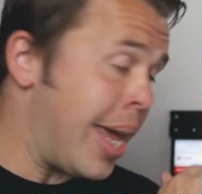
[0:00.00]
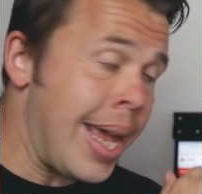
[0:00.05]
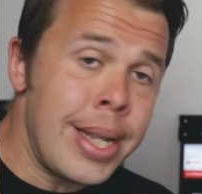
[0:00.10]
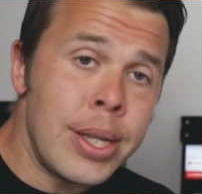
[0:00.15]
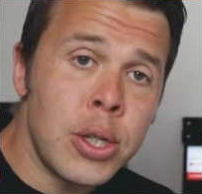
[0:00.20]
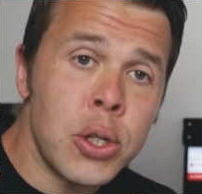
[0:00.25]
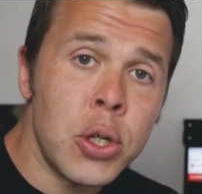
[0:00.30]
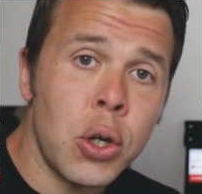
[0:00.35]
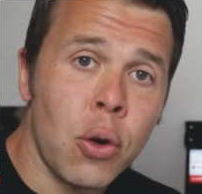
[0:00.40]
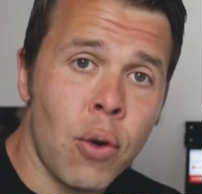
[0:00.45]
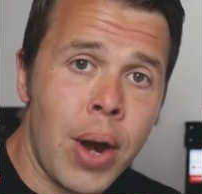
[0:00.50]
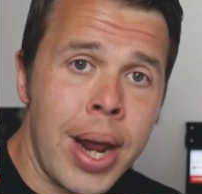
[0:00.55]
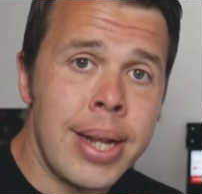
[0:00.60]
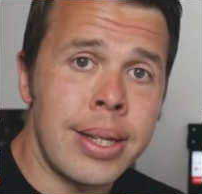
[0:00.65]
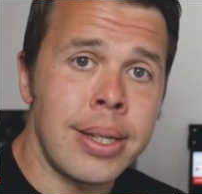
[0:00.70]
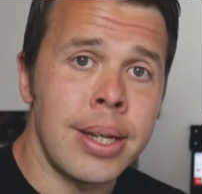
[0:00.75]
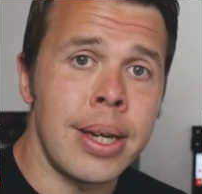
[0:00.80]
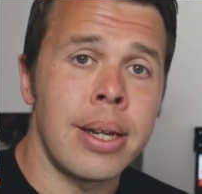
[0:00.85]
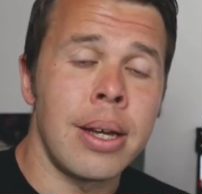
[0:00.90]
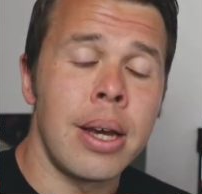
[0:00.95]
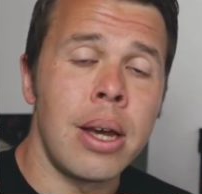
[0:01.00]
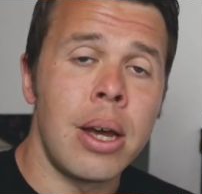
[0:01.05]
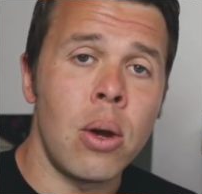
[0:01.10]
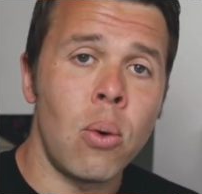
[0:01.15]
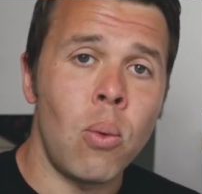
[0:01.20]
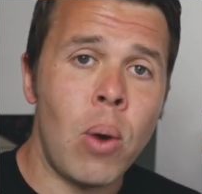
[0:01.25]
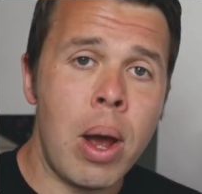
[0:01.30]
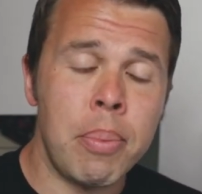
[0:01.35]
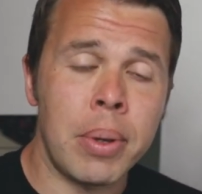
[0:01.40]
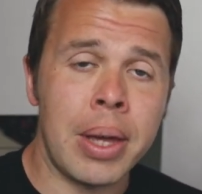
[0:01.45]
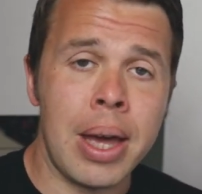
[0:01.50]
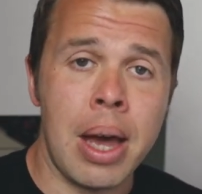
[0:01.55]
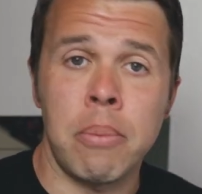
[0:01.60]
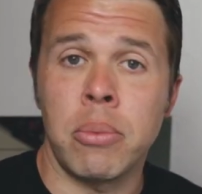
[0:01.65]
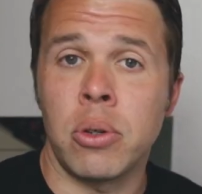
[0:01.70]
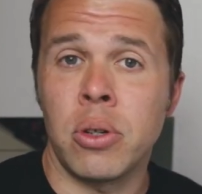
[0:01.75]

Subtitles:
integrated webcam,